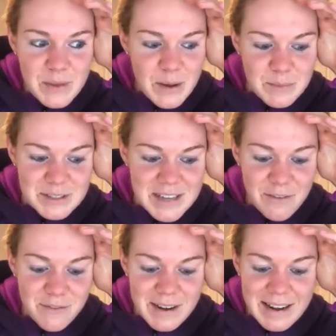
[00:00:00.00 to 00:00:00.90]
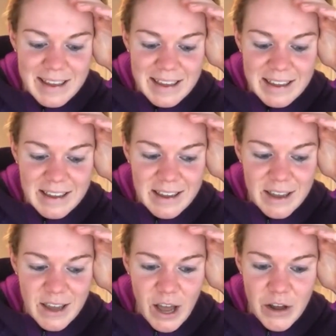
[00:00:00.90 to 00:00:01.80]
but definitely
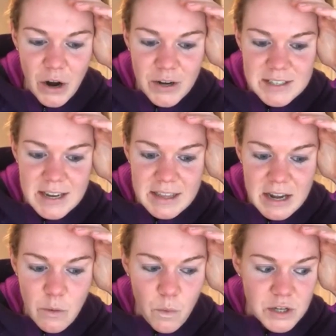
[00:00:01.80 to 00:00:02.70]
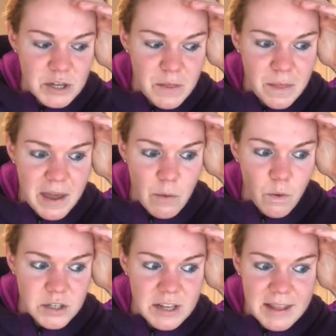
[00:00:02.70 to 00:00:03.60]
an idea that it wasn't
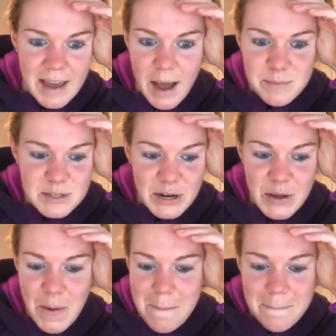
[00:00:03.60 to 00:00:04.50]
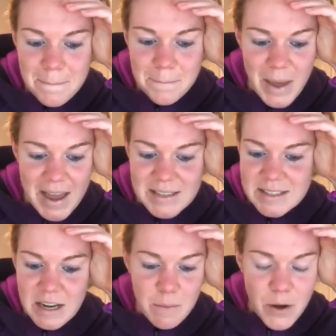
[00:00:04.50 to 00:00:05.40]
the absolute best
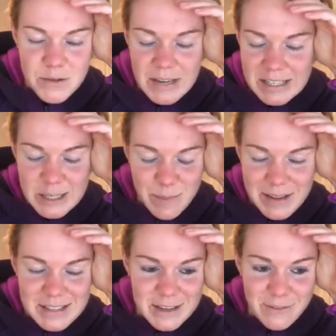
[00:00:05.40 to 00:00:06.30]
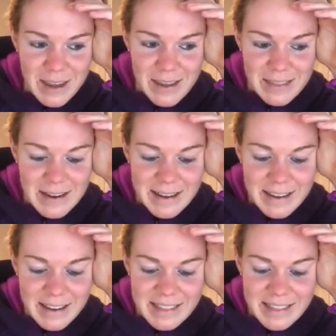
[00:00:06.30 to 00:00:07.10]
and most expensive kit in the league.